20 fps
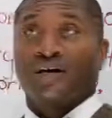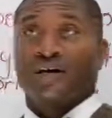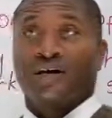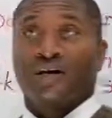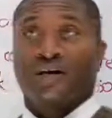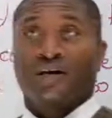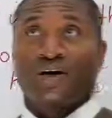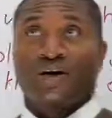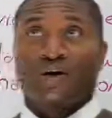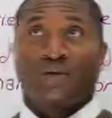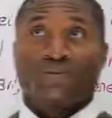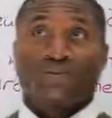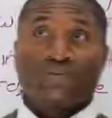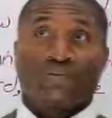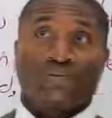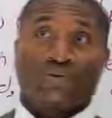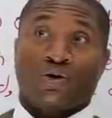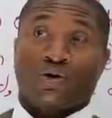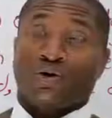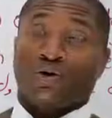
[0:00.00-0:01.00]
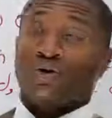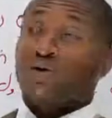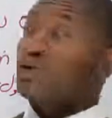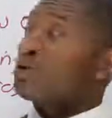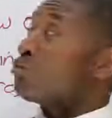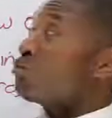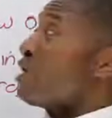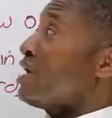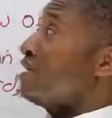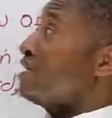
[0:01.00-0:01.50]
not only
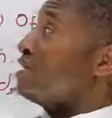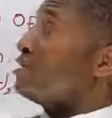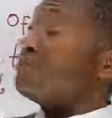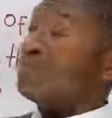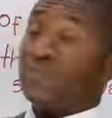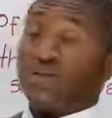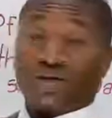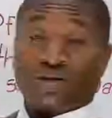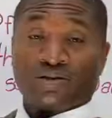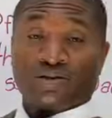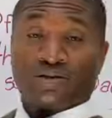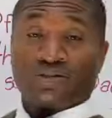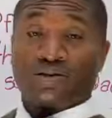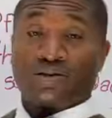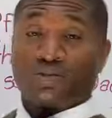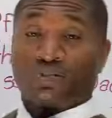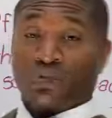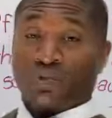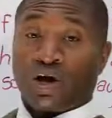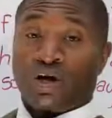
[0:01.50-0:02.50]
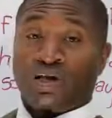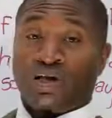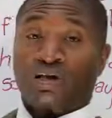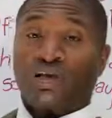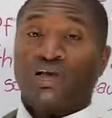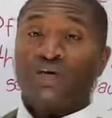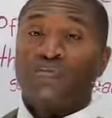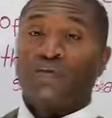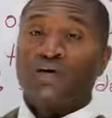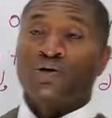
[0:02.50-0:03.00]
your writing, because this is
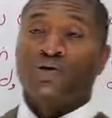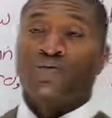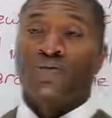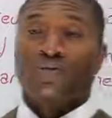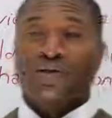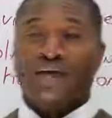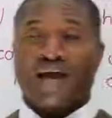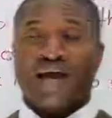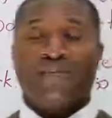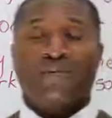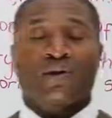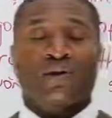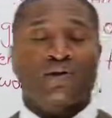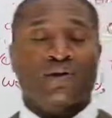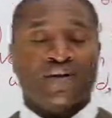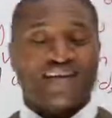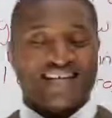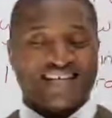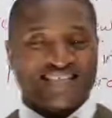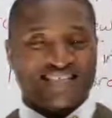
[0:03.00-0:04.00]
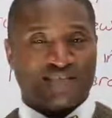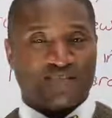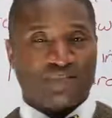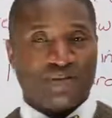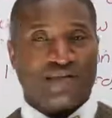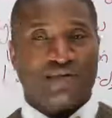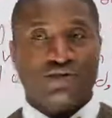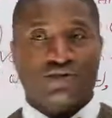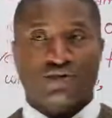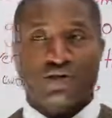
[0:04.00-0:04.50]
writing, but your vocabulary in
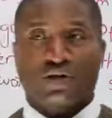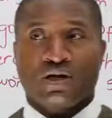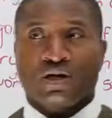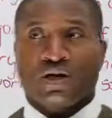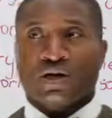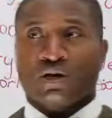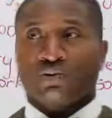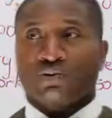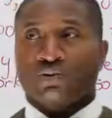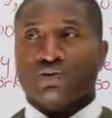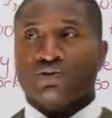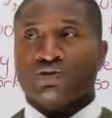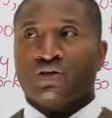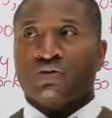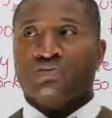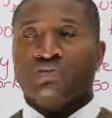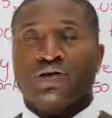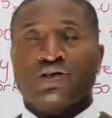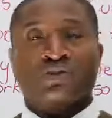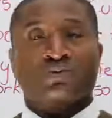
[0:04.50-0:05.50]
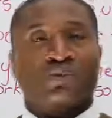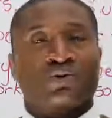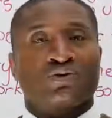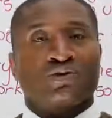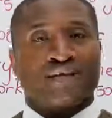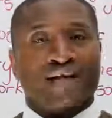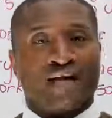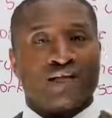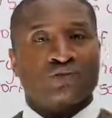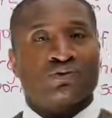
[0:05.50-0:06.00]
speech will seem much more
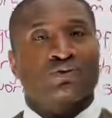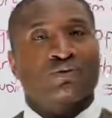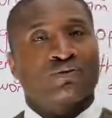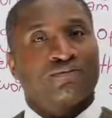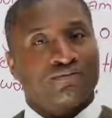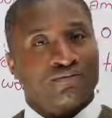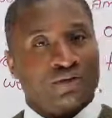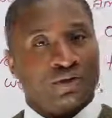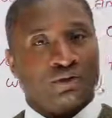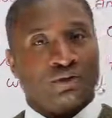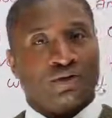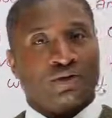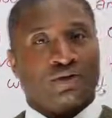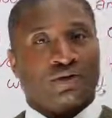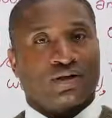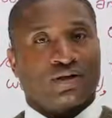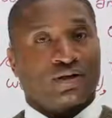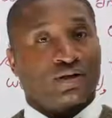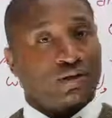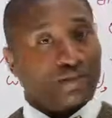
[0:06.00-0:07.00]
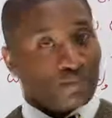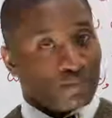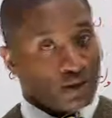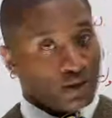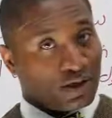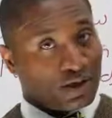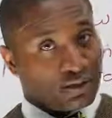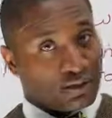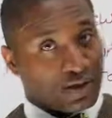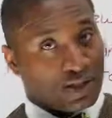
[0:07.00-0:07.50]
natural and fluent.
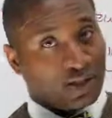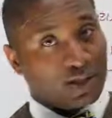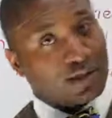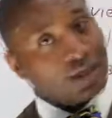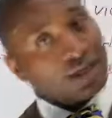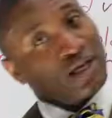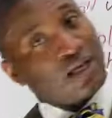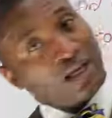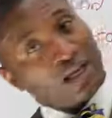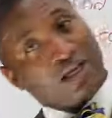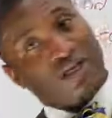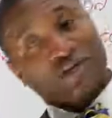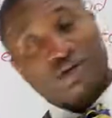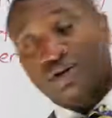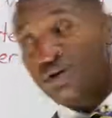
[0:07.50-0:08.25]
Are you ready? Let's